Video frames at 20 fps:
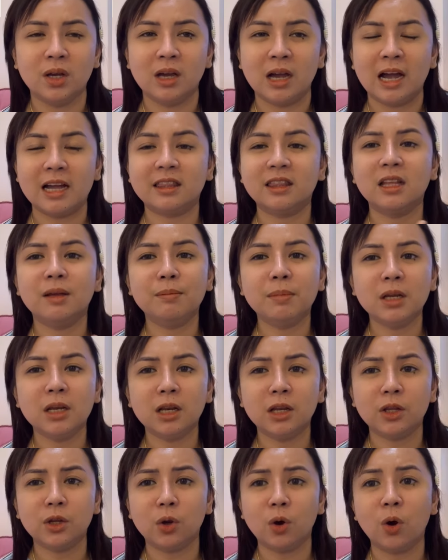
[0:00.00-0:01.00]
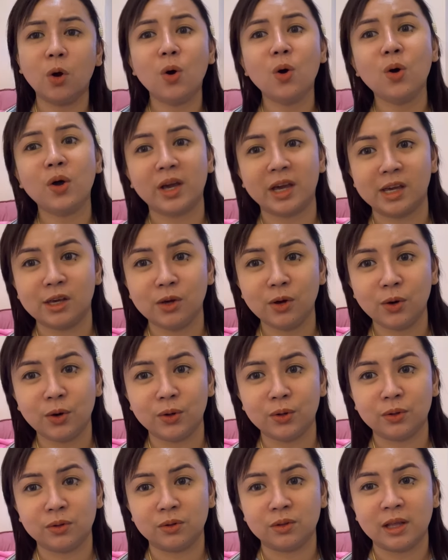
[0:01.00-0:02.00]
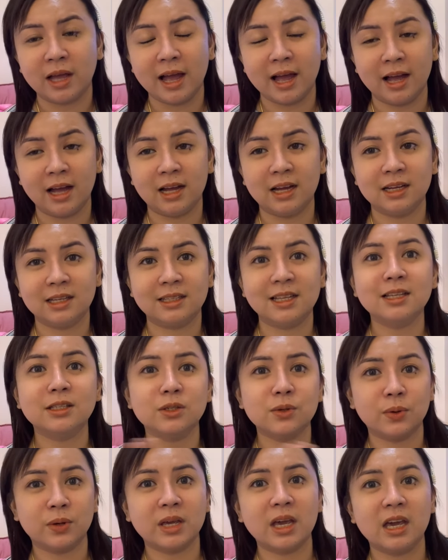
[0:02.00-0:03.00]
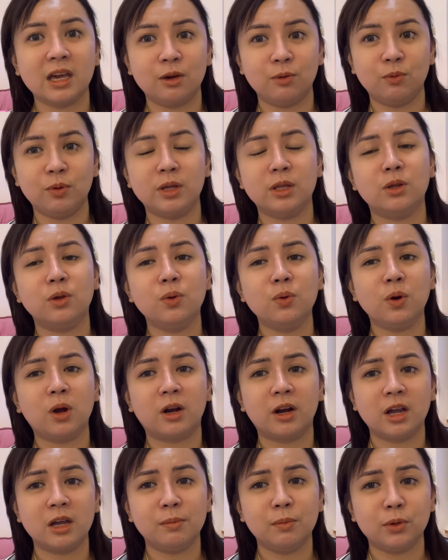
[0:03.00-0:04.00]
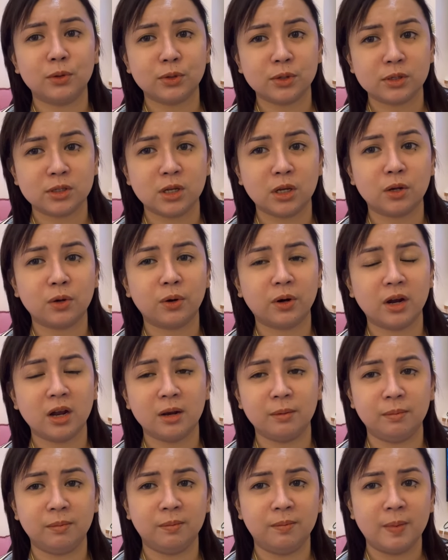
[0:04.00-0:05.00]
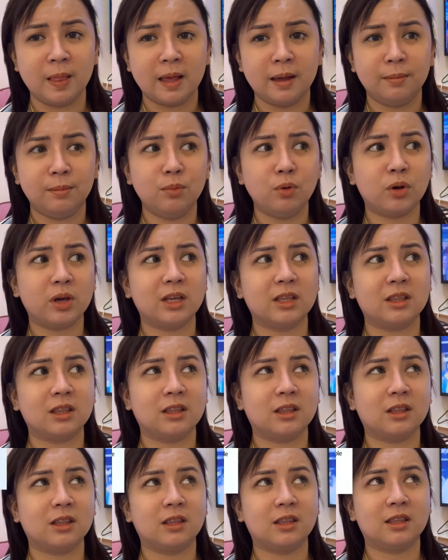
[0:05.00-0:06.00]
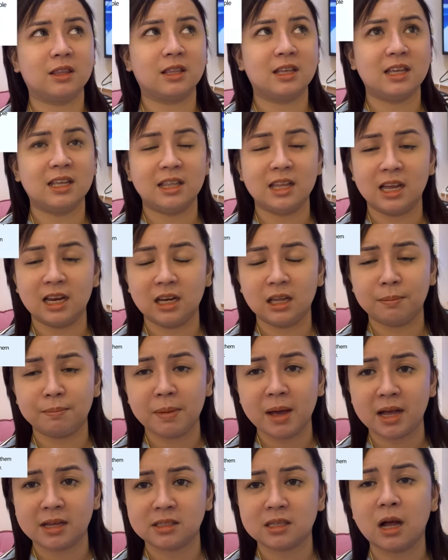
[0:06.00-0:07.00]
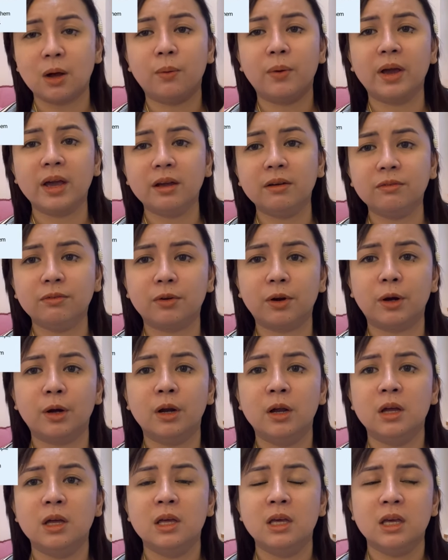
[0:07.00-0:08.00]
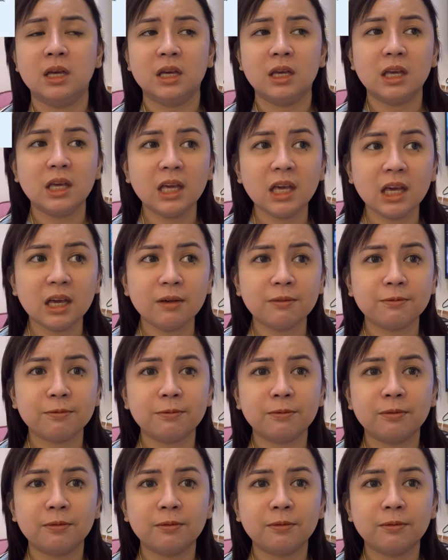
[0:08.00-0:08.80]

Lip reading: at nabili nyo, okay yon, ha? That's okay when you are able to secure and book it in Anypass. However, if